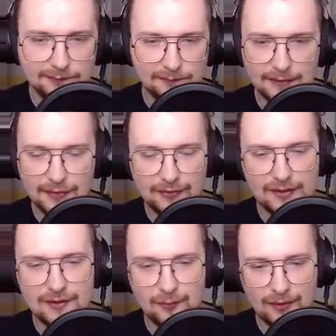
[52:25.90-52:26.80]
It's a
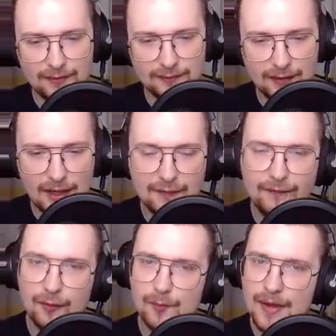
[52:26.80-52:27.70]
strange one. I
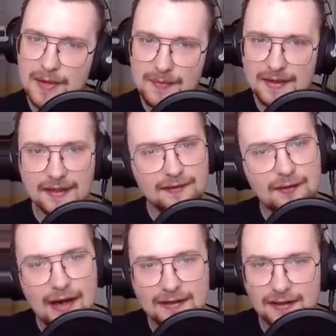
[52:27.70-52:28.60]
thought maybe it's not
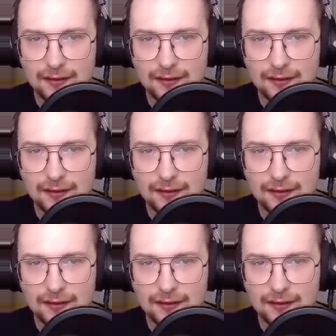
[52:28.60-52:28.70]
actually